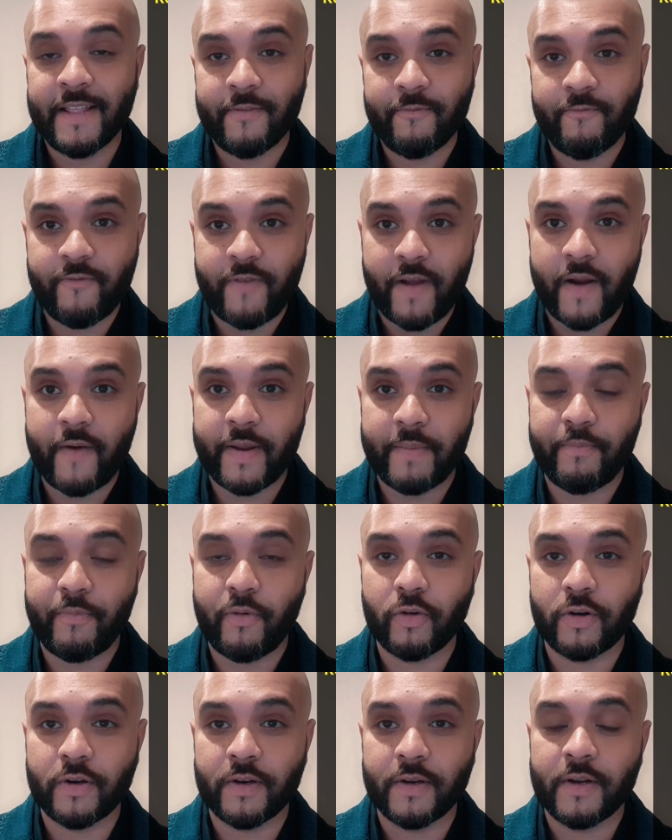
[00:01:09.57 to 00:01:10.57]
Very
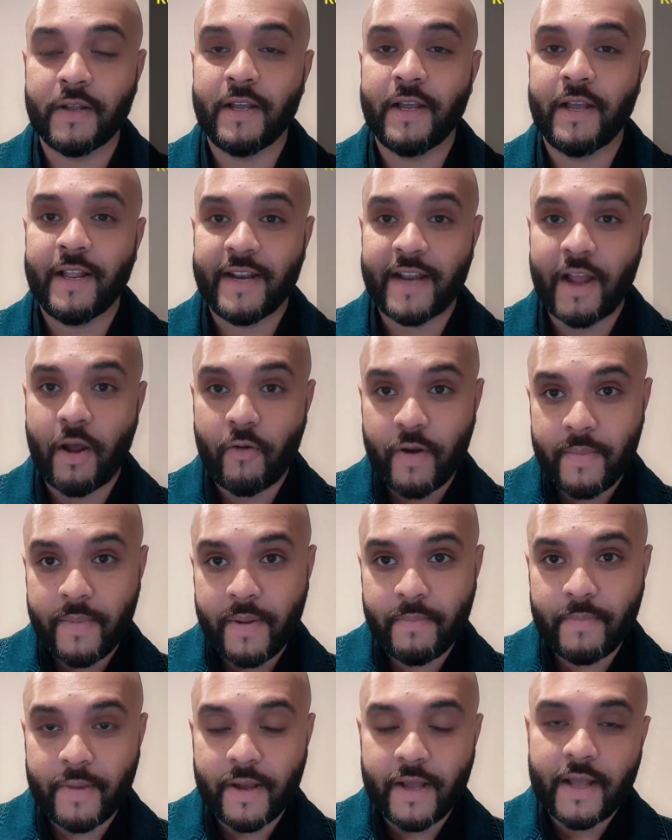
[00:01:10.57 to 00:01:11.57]
important. Now
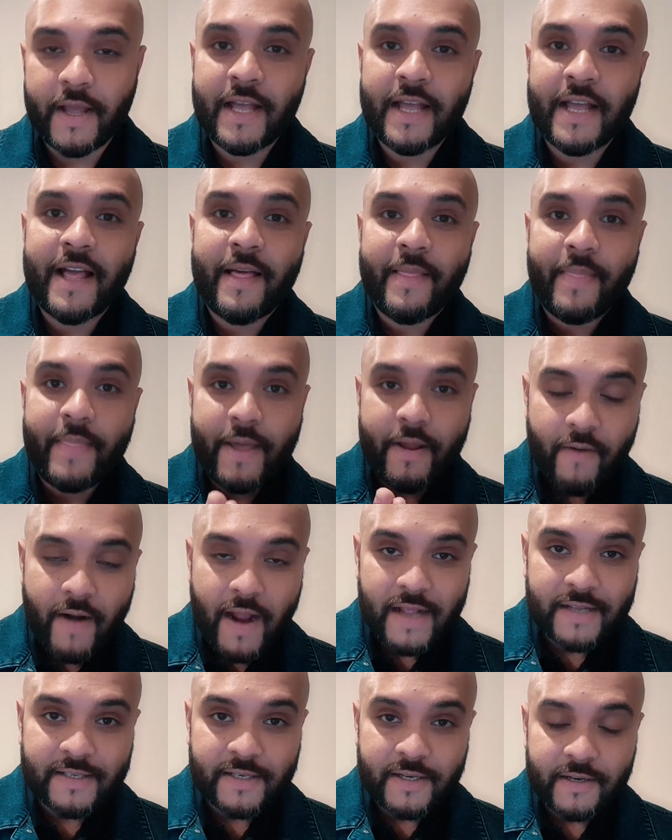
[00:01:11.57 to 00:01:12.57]
remember, there
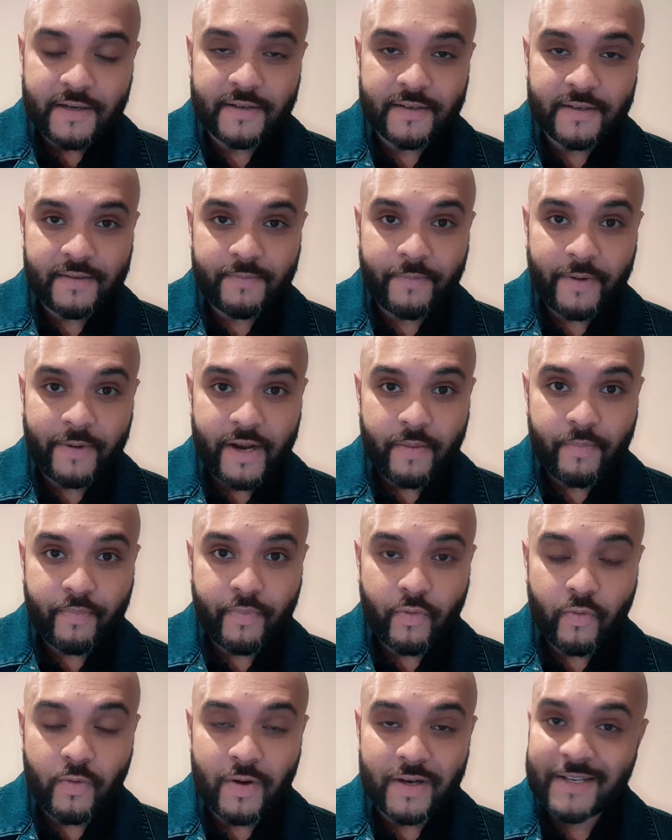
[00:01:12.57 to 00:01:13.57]
are certain
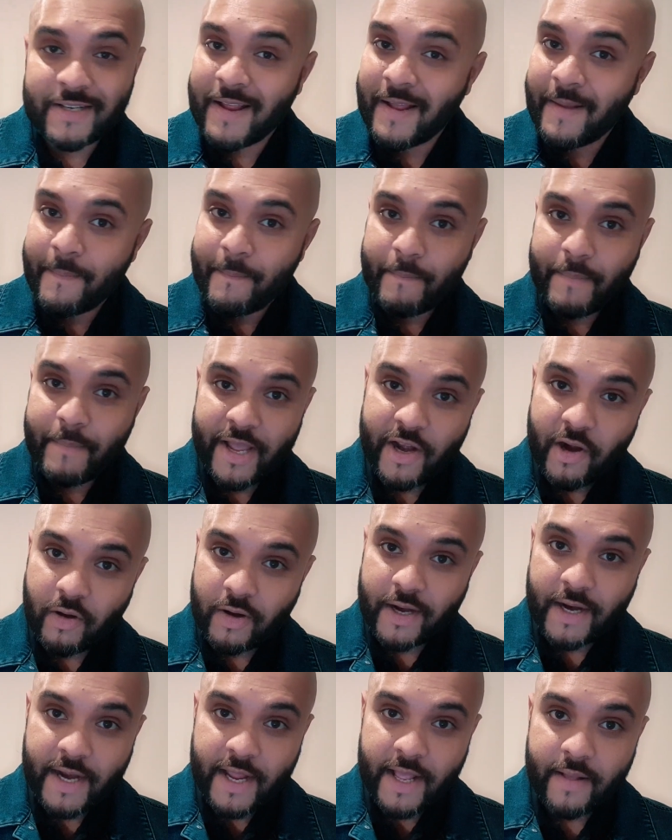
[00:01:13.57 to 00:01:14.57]
pre-approvals may not
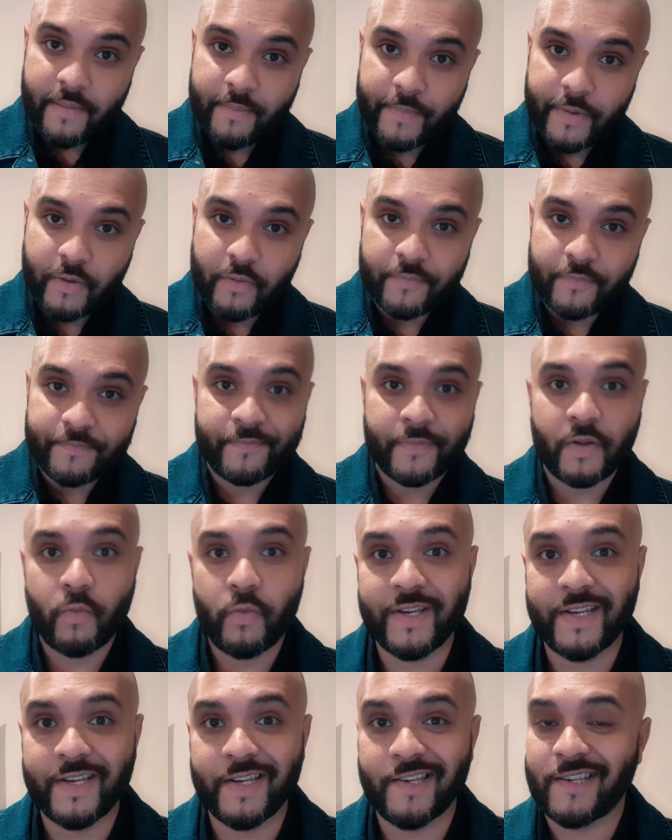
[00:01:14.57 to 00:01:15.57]
gonna help you,
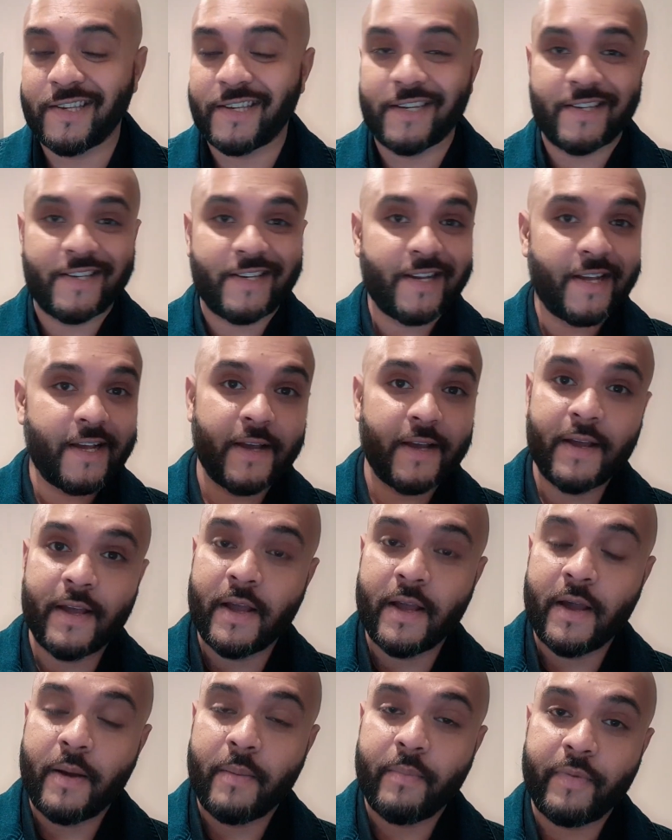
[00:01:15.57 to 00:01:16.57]
which is just a
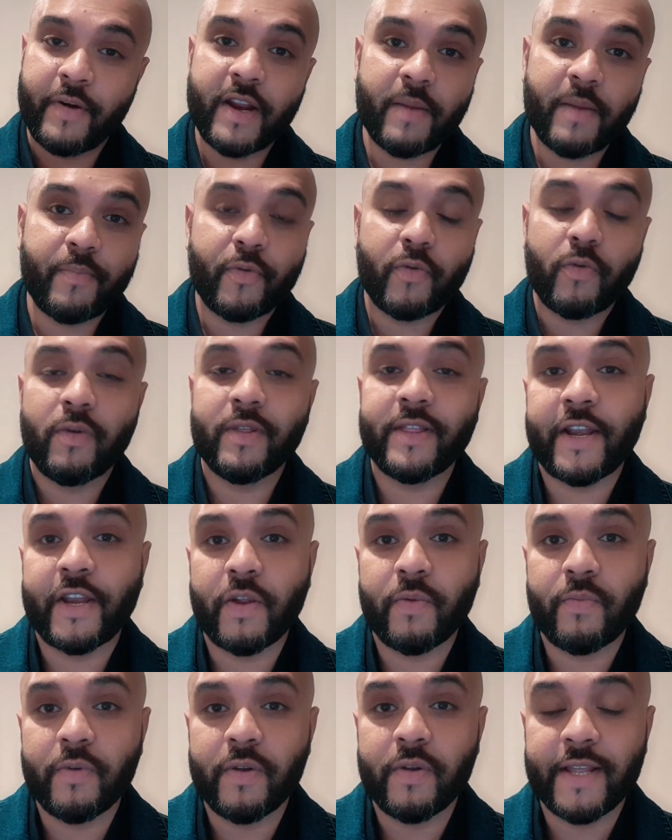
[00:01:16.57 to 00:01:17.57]
pre-approval that
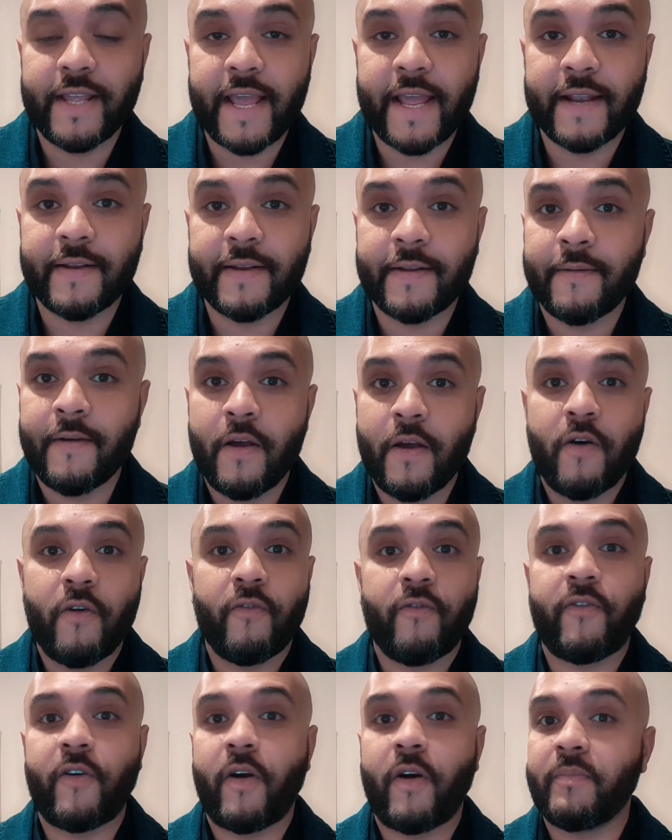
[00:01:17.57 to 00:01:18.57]
you will get
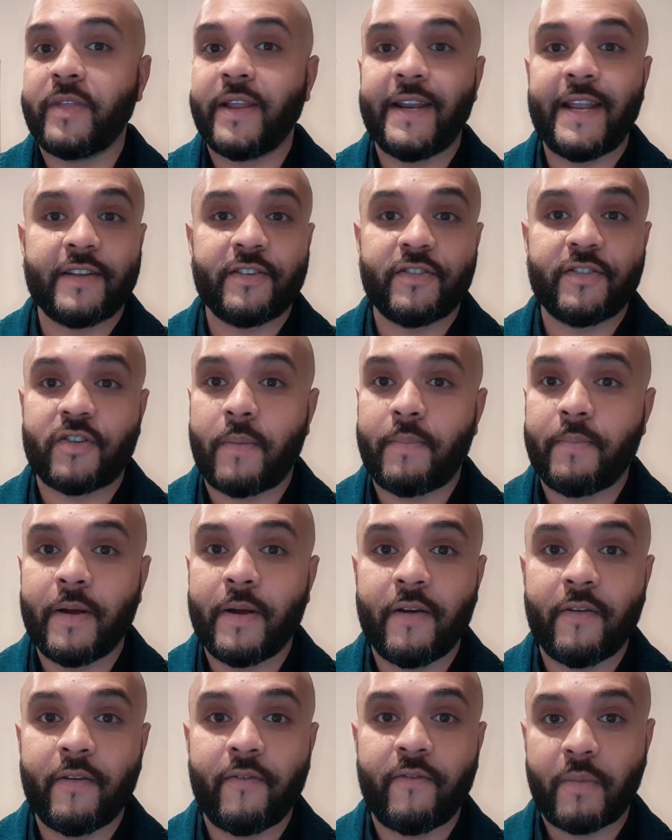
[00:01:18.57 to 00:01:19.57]
from the desktop,
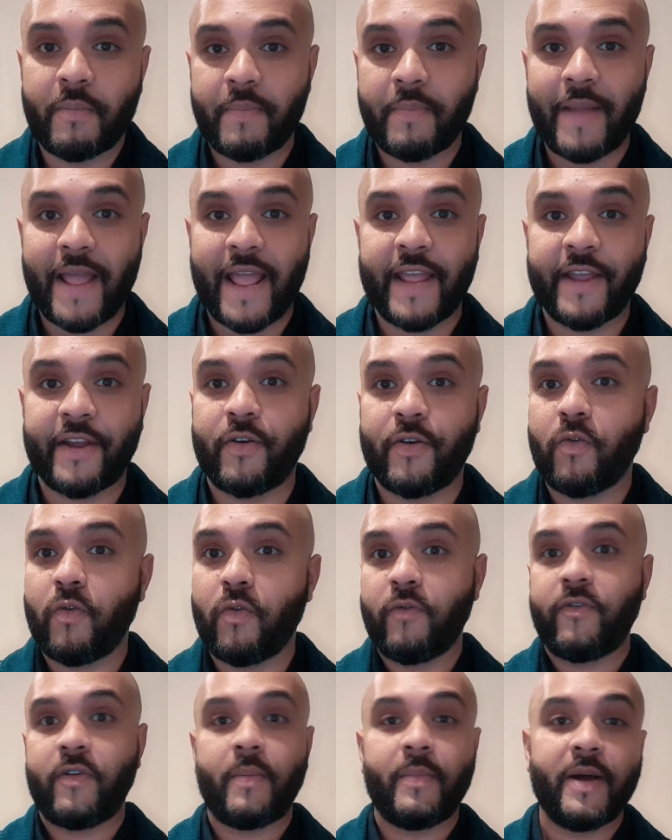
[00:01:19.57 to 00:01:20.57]
from a banker or
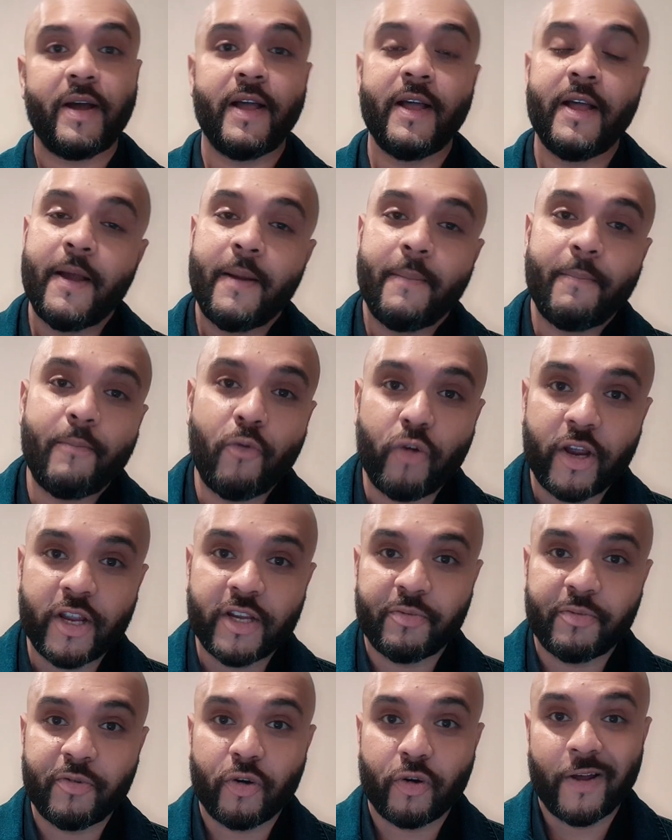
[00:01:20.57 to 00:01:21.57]
from a
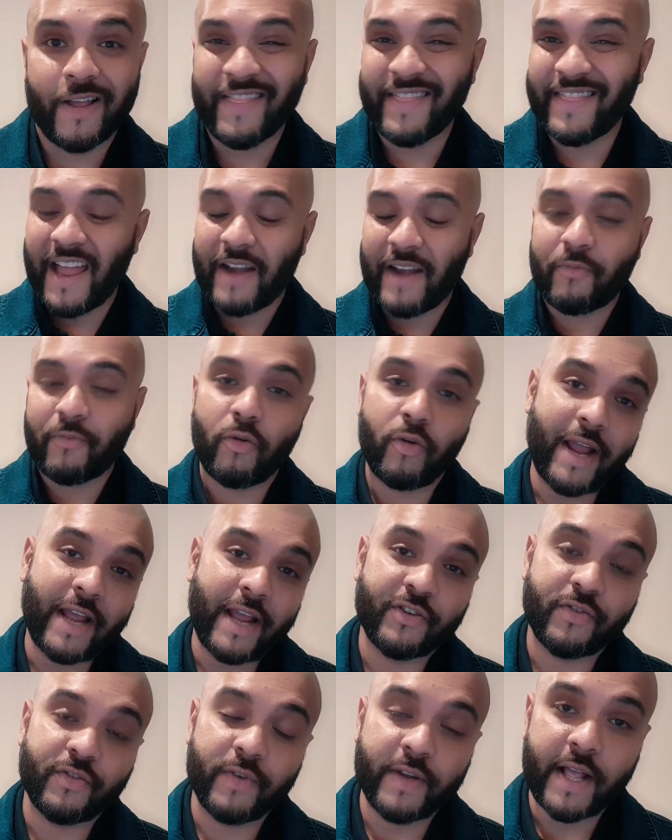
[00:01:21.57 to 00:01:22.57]
mortgage broker. That won't
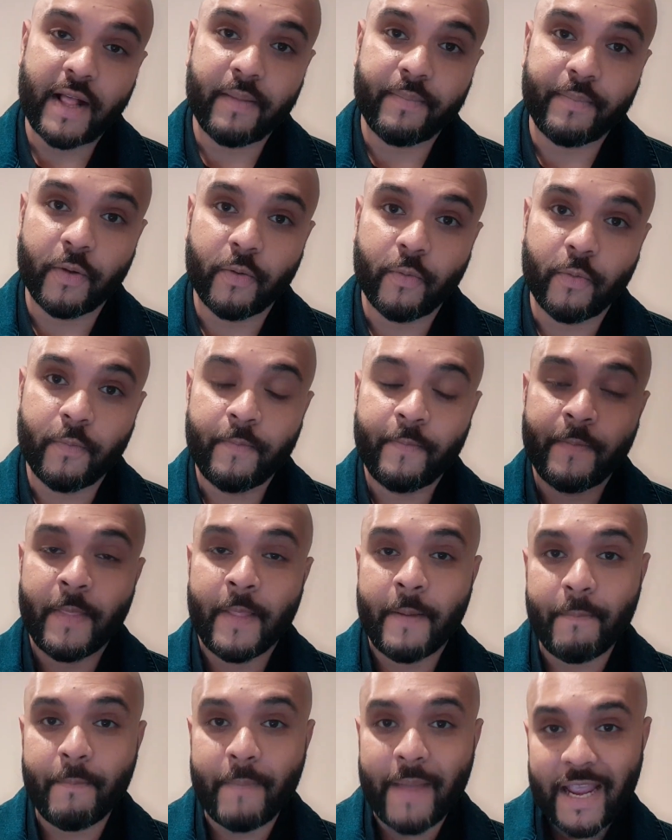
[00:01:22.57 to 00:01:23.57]
actually help you.
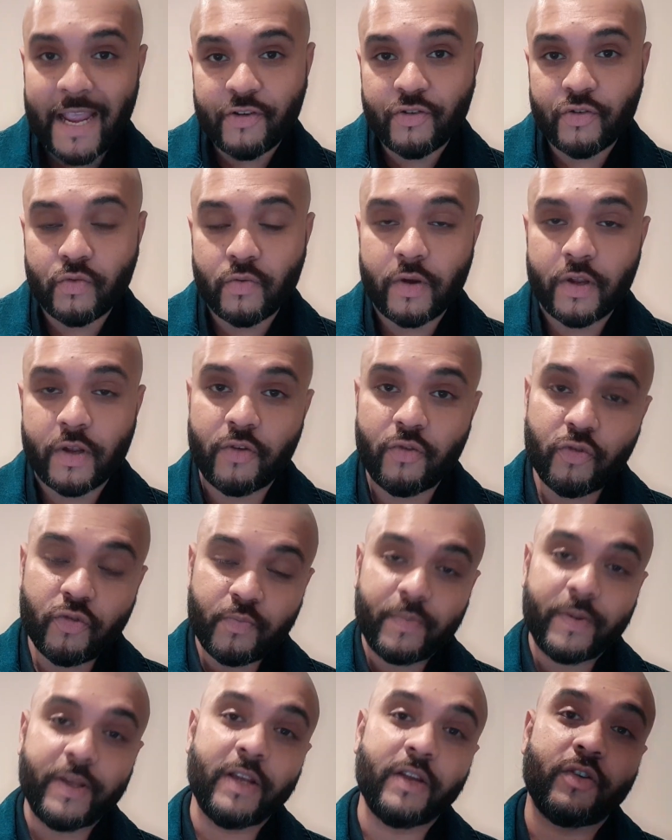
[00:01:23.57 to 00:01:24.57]
Make sure you
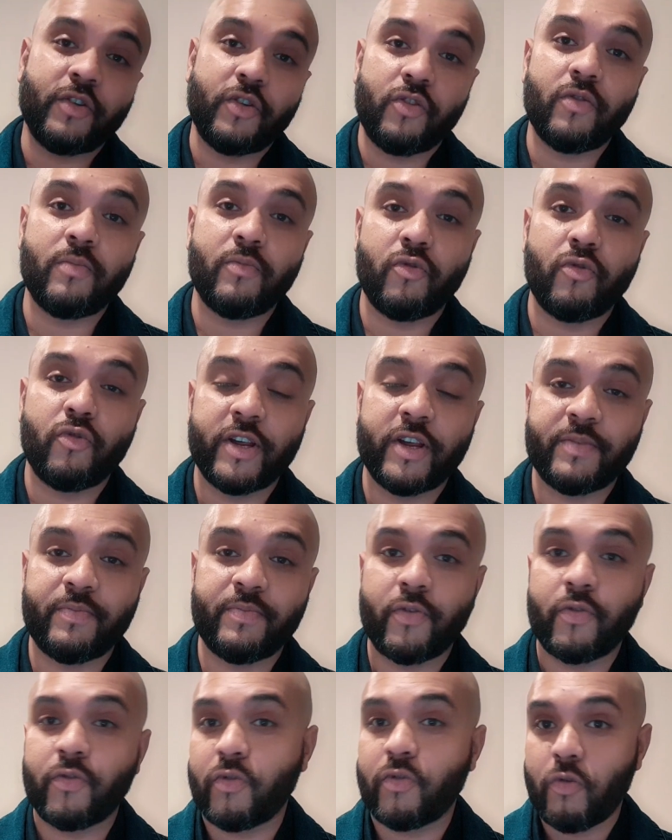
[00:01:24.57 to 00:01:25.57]
speak to your mortgage
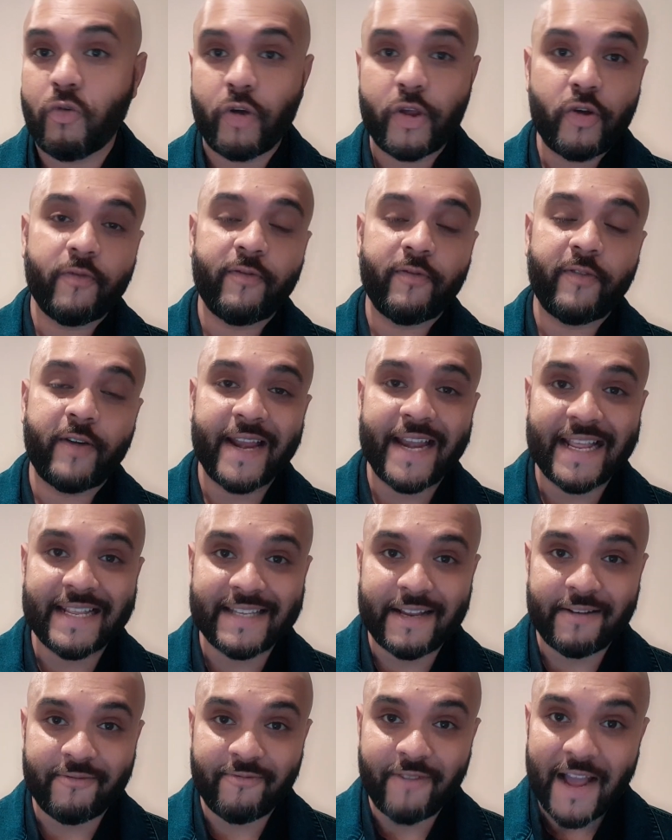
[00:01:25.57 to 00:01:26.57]
broker or your finance
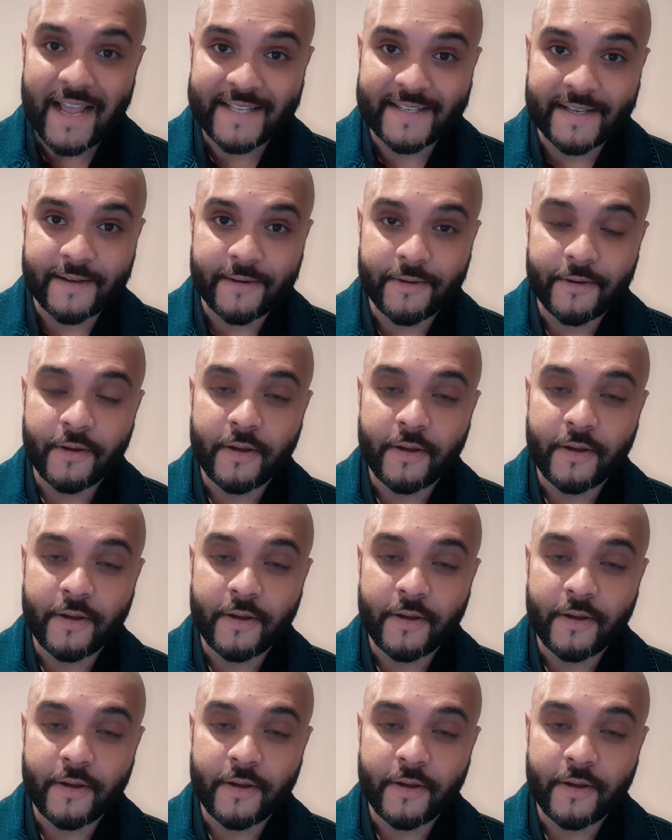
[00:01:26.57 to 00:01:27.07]
advisor